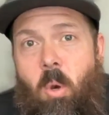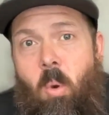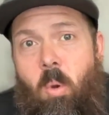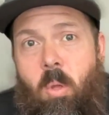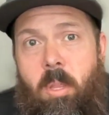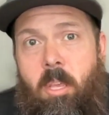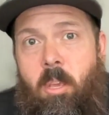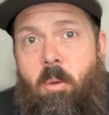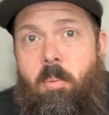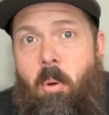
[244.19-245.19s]
total in the
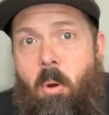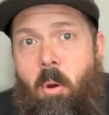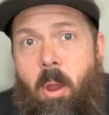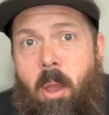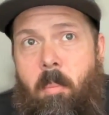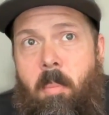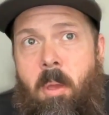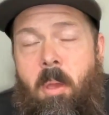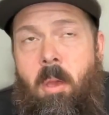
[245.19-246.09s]
youth program.